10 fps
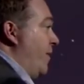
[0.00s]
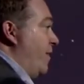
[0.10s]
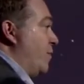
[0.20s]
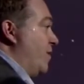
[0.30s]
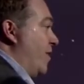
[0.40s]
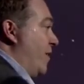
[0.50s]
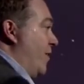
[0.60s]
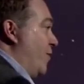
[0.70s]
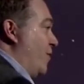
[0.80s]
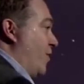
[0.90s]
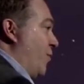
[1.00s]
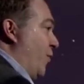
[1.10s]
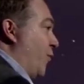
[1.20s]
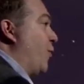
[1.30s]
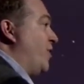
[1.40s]
this was, a, this was a,
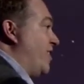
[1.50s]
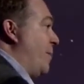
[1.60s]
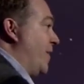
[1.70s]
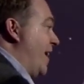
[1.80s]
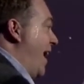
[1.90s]
the first attempt of the